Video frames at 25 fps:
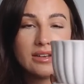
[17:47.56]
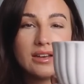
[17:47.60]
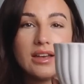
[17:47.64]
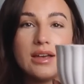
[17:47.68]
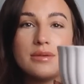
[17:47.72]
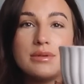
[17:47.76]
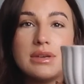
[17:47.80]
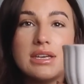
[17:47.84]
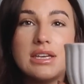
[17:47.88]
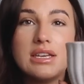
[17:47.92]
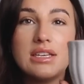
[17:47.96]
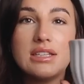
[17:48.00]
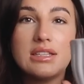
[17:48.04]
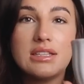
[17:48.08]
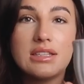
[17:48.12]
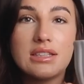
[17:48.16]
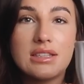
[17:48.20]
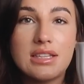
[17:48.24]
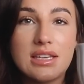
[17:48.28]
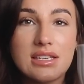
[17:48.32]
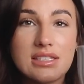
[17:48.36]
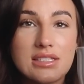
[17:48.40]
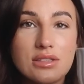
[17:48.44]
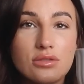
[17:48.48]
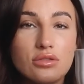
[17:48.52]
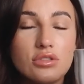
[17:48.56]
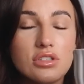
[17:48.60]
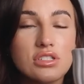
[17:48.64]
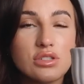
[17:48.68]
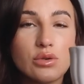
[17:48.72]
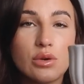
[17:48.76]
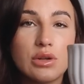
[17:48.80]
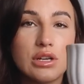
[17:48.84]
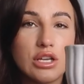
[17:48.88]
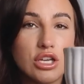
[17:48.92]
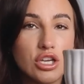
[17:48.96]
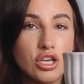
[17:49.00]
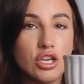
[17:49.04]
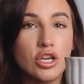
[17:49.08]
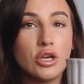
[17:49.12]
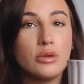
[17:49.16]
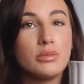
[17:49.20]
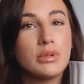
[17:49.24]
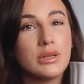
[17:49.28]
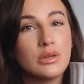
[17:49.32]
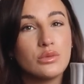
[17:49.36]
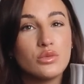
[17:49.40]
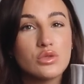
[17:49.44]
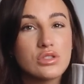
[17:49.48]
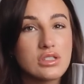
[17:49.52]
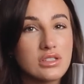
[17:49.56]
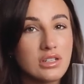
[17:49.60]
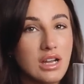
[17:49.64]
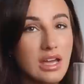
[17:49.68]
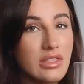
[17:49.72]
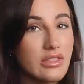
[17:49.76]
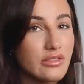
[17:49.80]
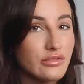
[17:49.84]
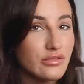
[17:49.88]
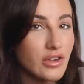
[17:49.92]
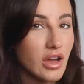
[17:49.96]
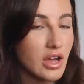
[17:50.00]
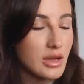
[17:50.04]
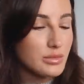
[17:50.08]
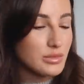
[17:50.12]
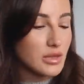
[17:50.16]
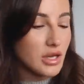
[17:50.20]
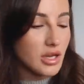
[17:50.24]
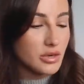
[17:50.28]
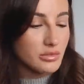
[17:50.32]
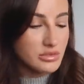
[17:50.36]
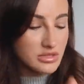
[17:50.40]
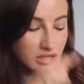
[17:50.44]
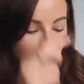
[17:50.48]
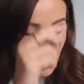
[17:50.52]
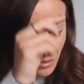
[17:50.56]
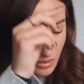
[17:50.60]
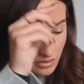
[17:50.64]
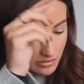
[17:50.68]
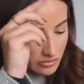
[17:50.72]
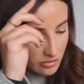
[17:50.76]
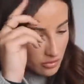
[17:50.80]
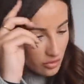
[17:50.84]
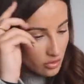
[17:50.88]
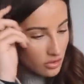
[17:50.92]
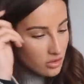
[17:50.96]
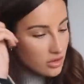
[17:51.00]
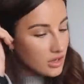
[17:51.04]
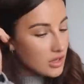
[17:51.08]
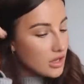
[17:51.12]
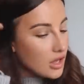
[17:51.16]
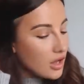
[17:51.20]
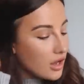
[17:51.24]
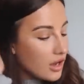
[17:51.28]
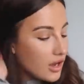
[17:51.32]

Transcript: I mean, that still looks kind of cute, but it wasn't like the vibe that I was going for.